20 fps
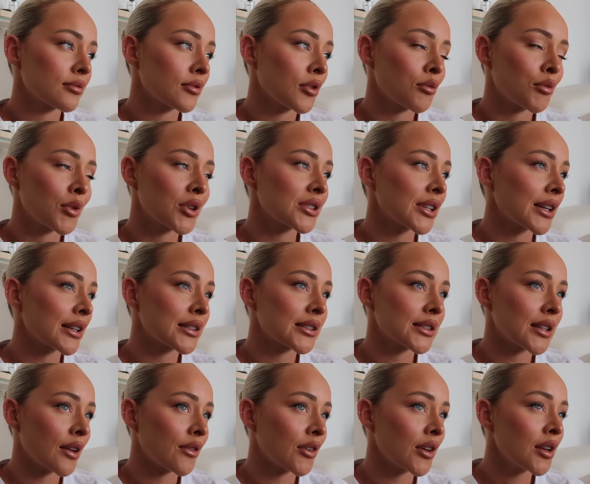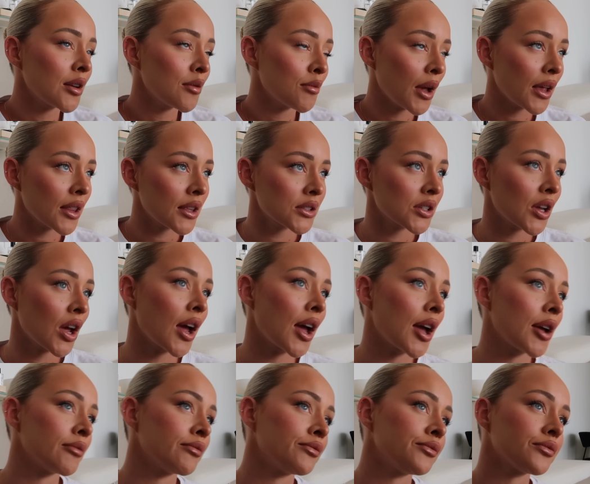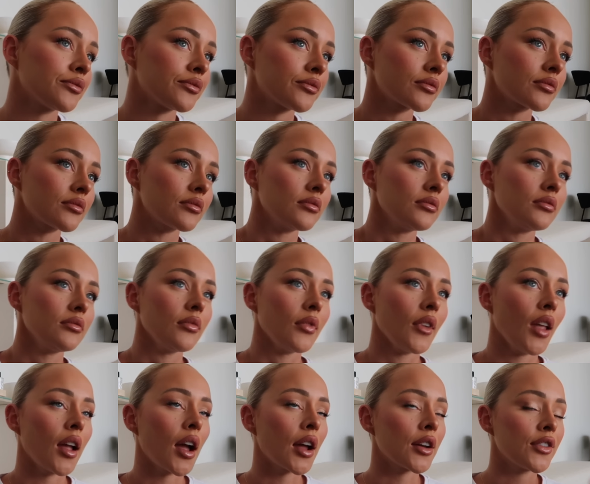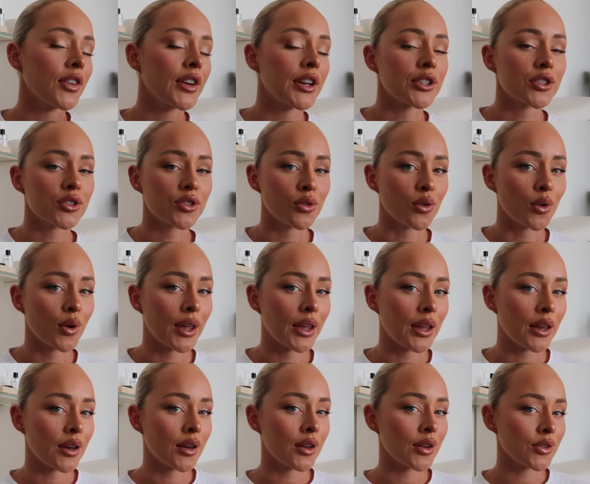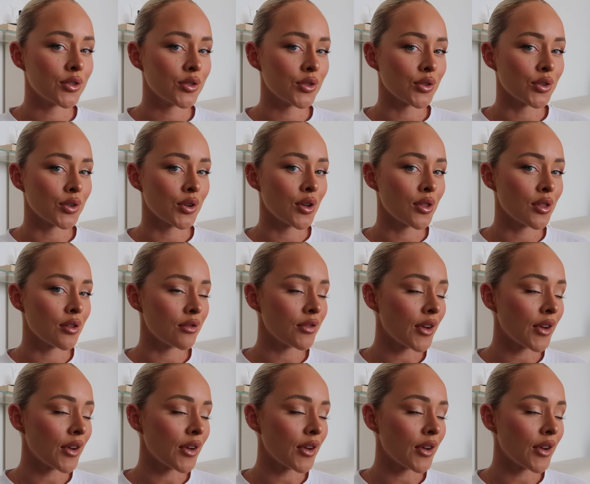almost like 7 by the time I'd finished talking to the